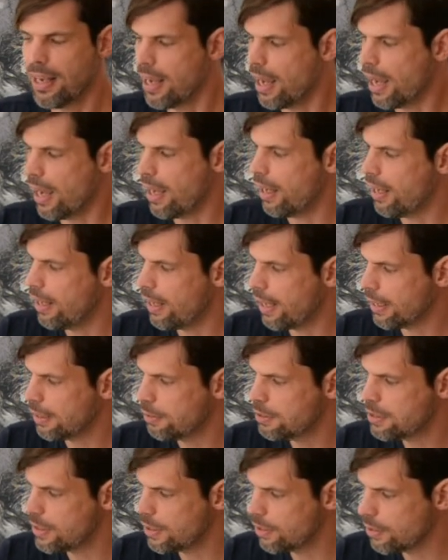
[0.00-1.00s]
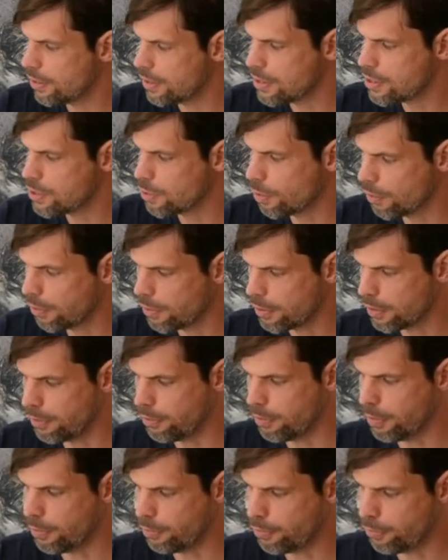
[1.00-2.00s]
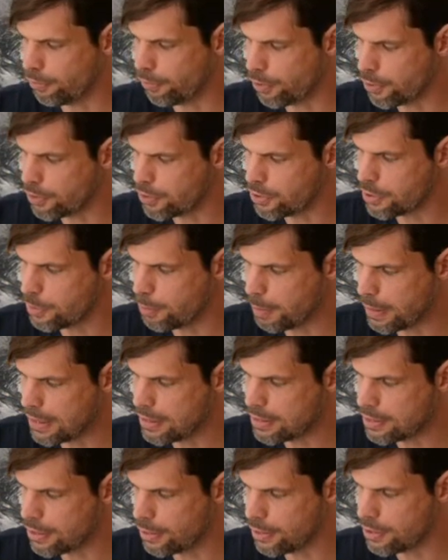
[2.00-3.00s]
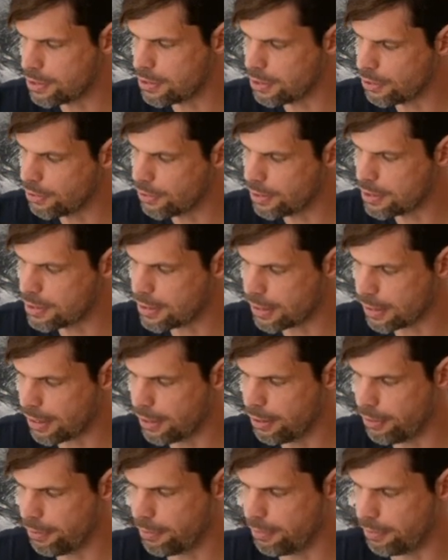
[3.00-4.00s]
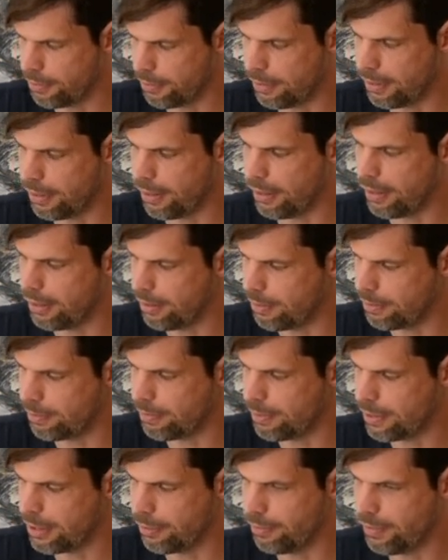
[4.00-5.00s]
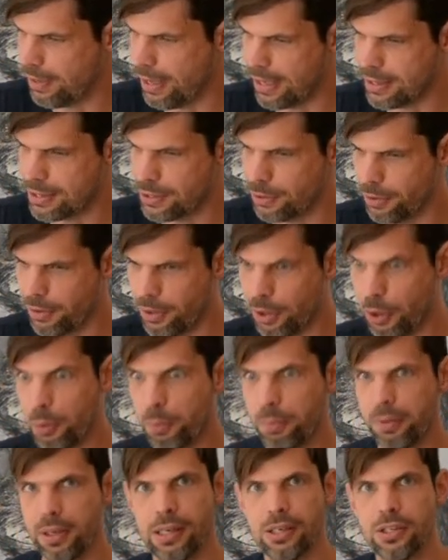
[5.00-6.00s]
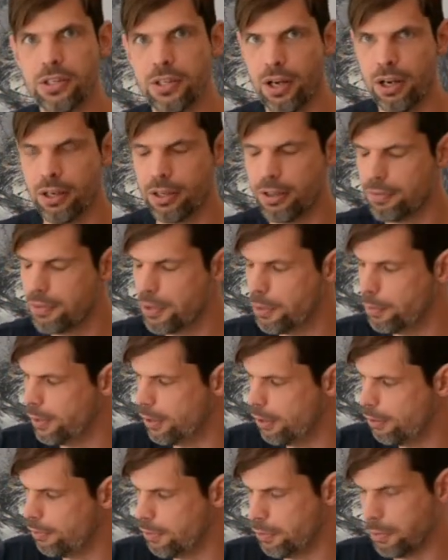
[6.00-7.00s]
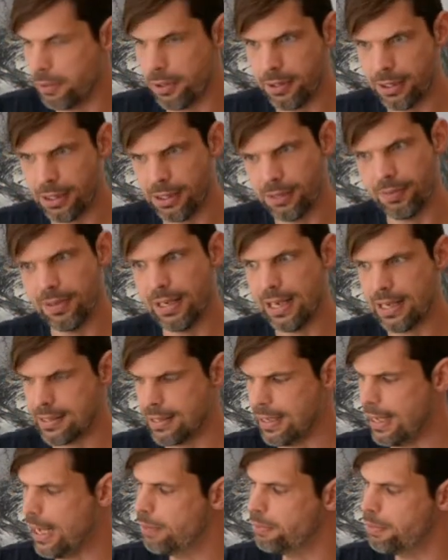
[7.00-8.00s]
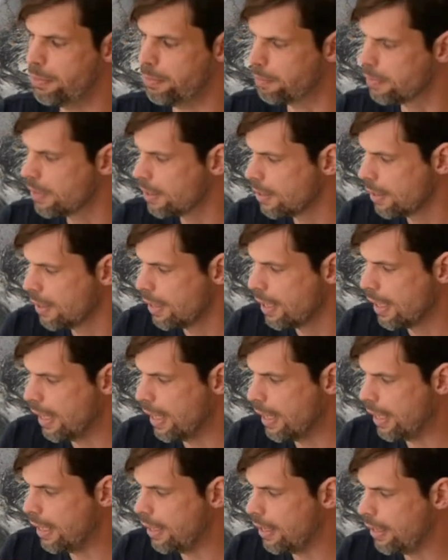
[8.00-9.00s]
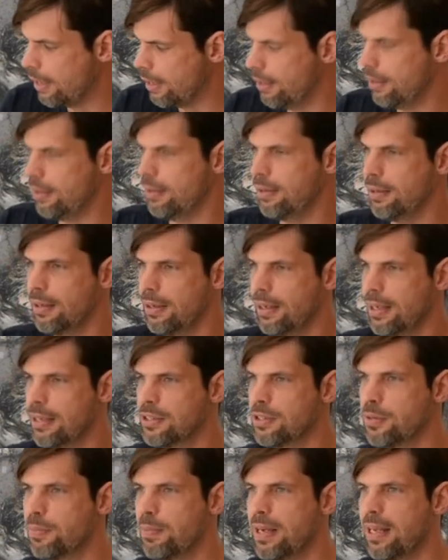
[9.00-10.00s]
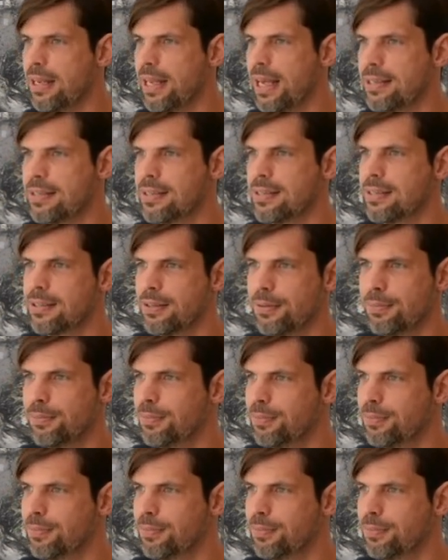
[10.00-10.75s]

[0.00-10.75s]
I consider this sort of the first piece in the series. I kind of think of it as sort of the opening song, if you will, if you were to think of it as an album. And to me, that's